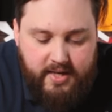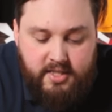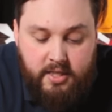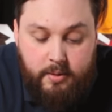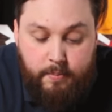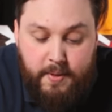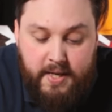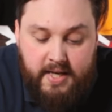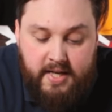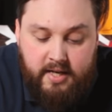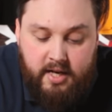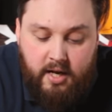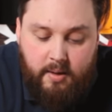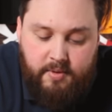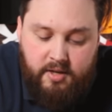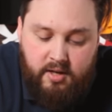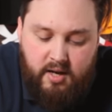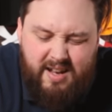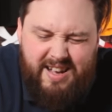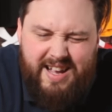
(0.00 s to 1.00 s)
actually pick it
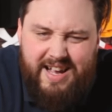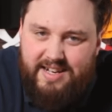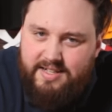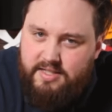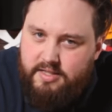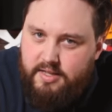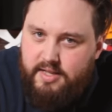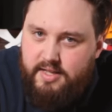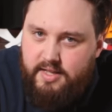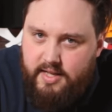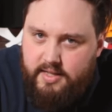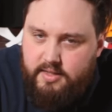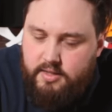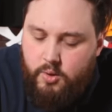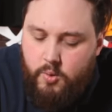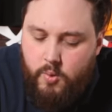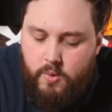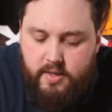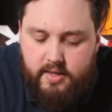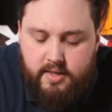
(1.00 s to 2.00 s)
up, you're like, actually, that's
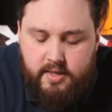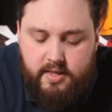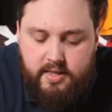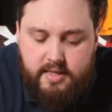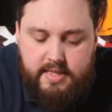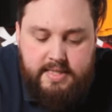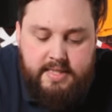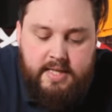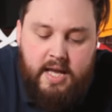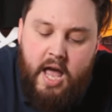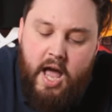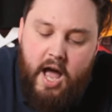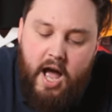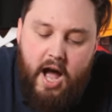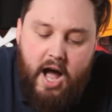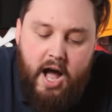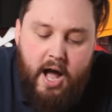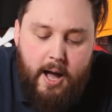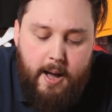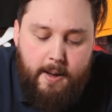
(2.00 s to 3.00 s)
quite nice.
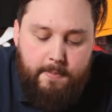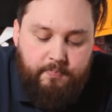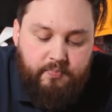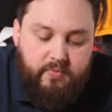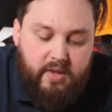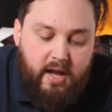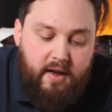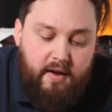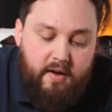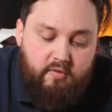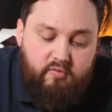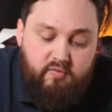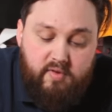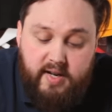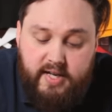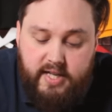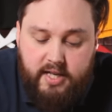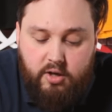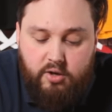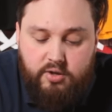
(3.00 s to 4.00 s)

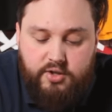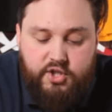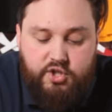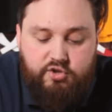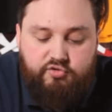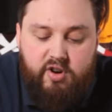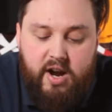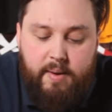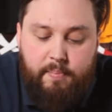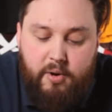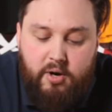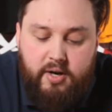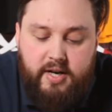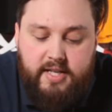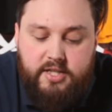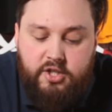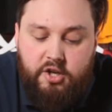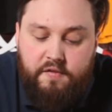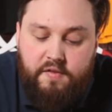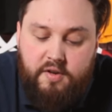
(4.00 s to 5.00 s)
Really long strap on
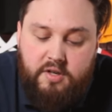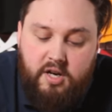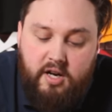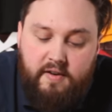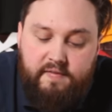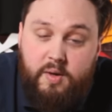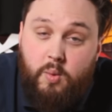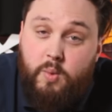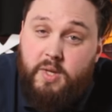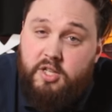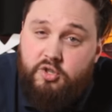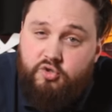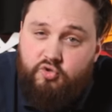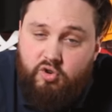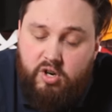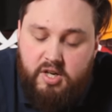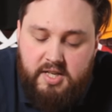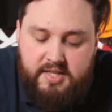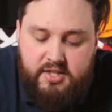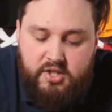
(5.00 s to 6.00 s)
it, so if you're diving with a
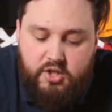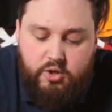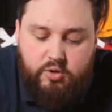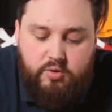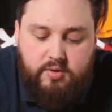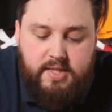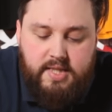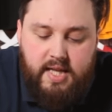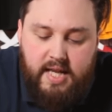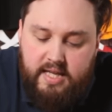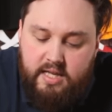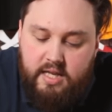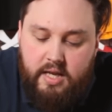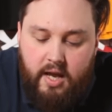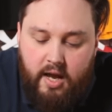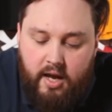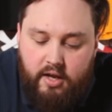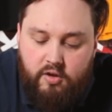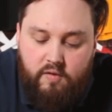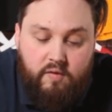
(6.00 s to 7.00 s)
dry suit, then
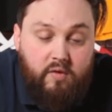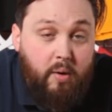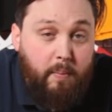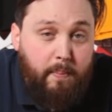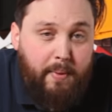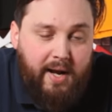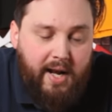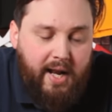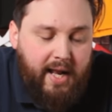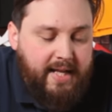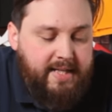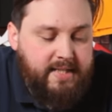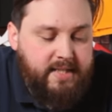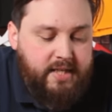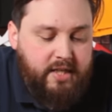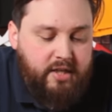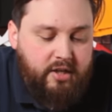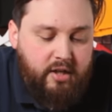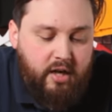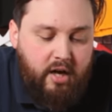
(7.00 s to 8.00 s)
yeah, you've got
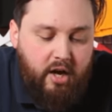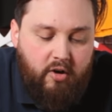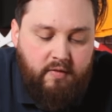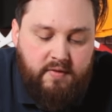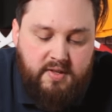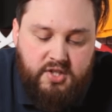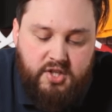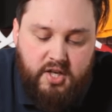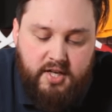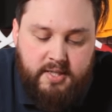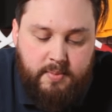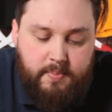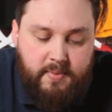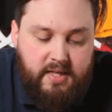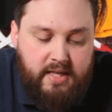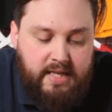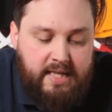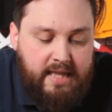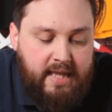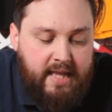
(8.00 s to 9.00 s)
plenty of
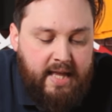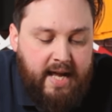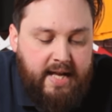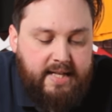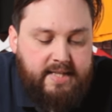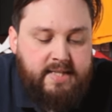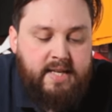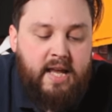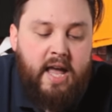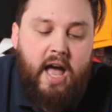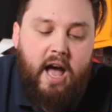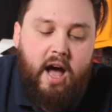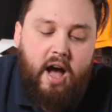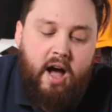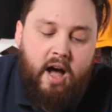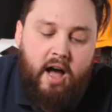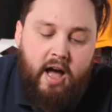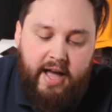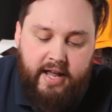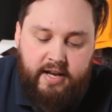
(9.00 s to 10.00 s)
adjustment in that.
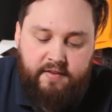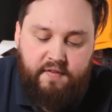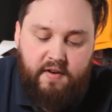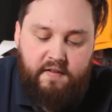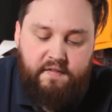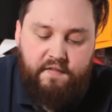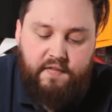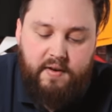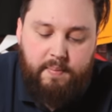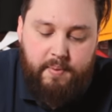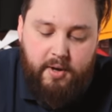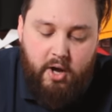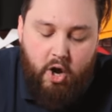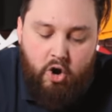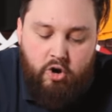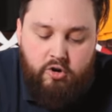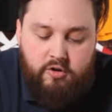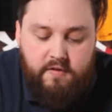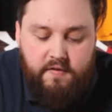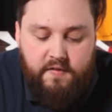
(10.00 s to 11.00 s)
And if I flip it
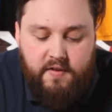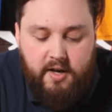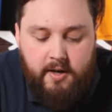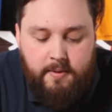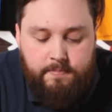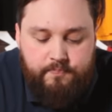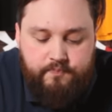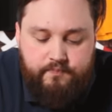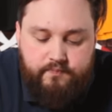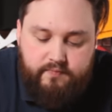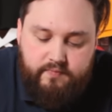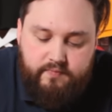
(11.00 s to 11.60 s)
over,